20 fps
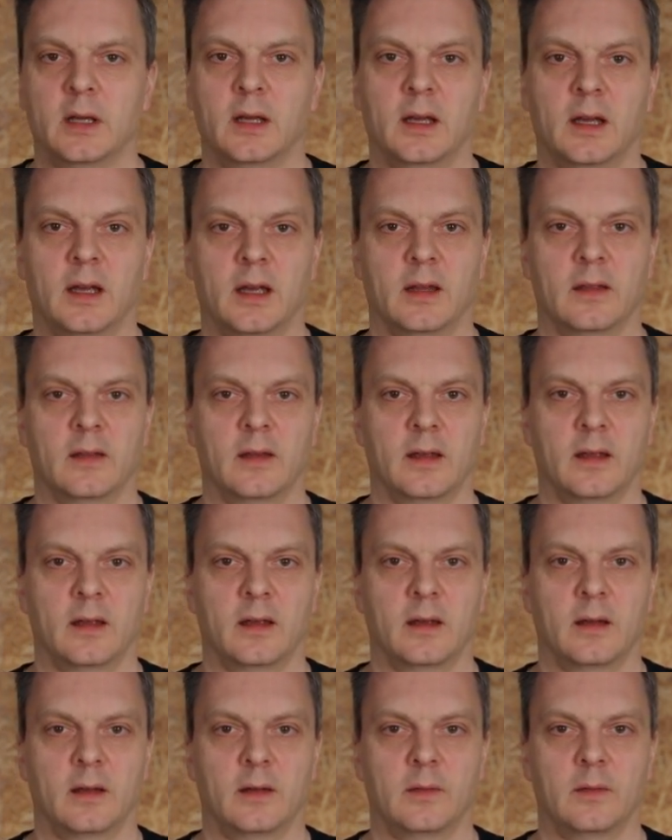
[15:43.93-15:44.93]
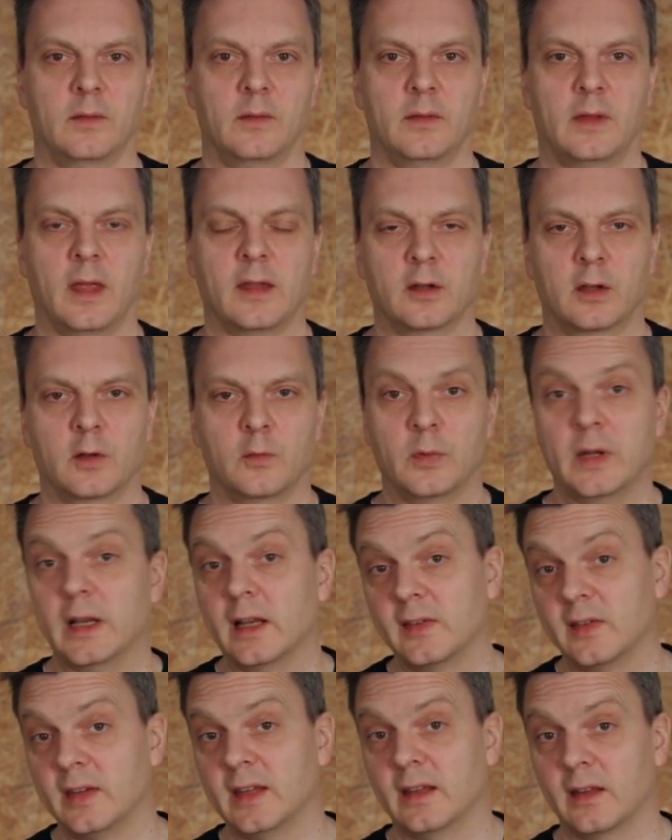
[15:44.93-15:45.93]
and then you can really
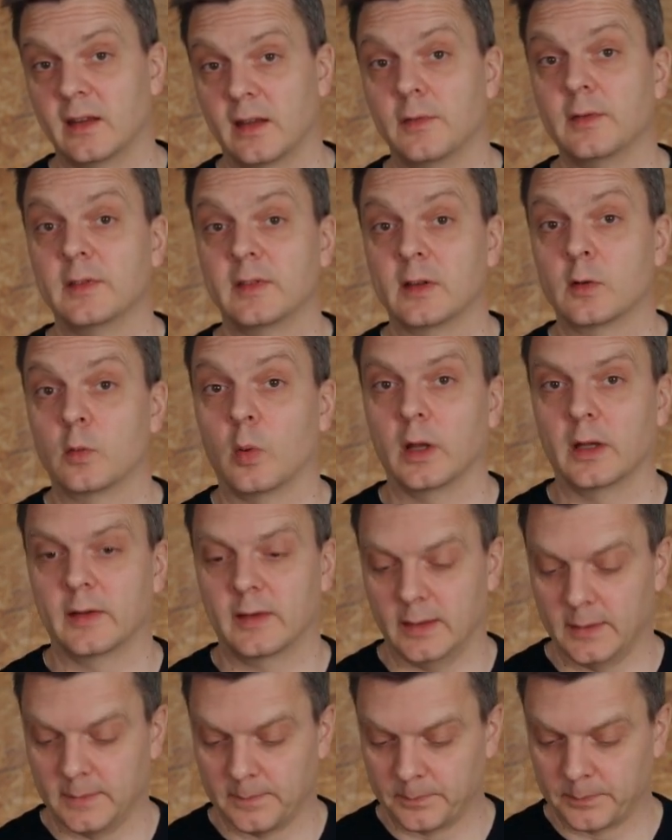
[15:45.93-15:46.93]
see the difference in quality.